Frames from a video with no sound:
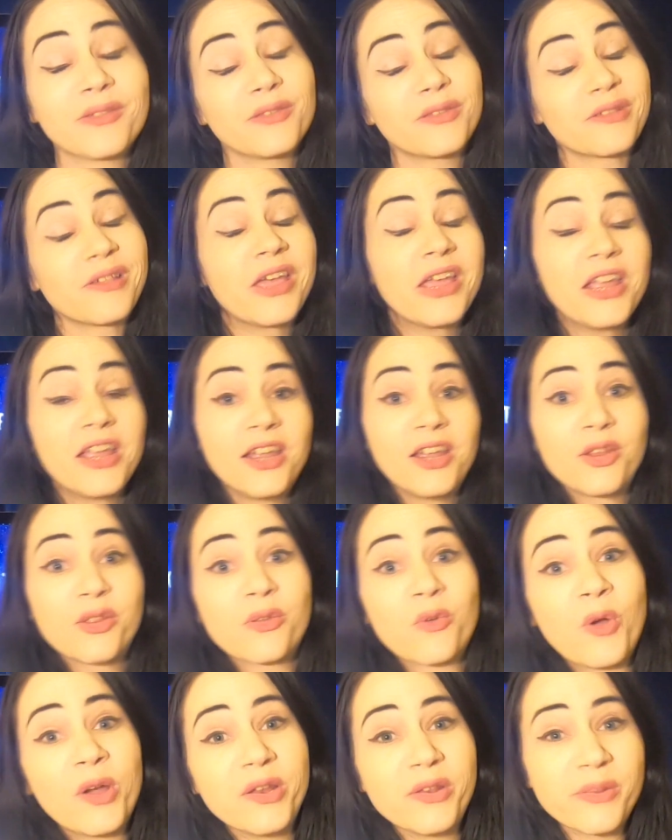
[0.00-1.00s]
It's it's
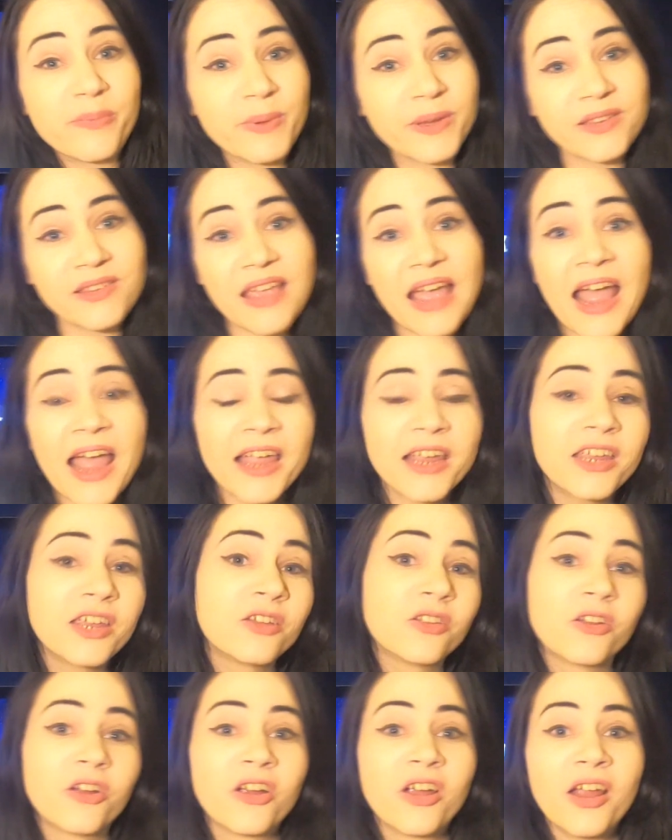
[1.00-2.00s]
quite
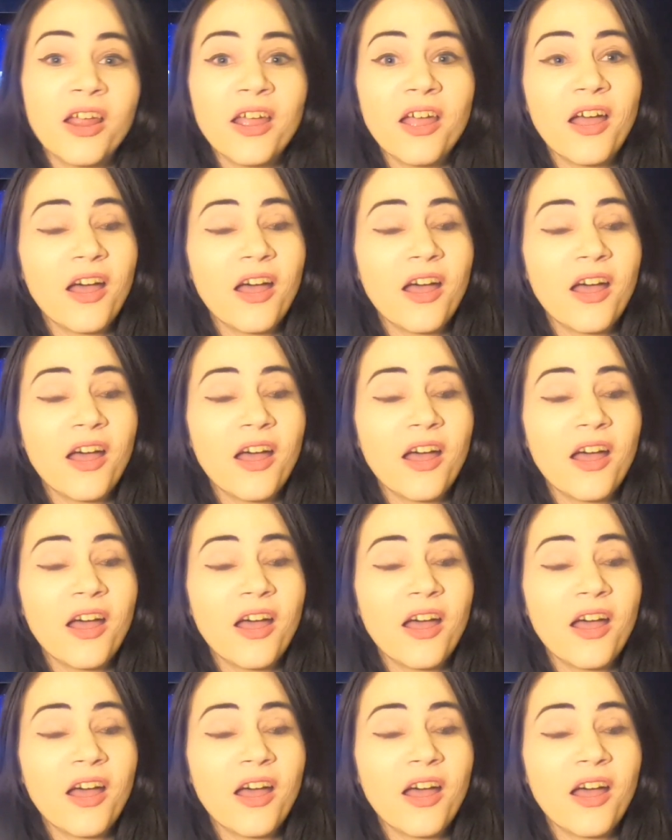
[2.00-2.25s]
spectacular.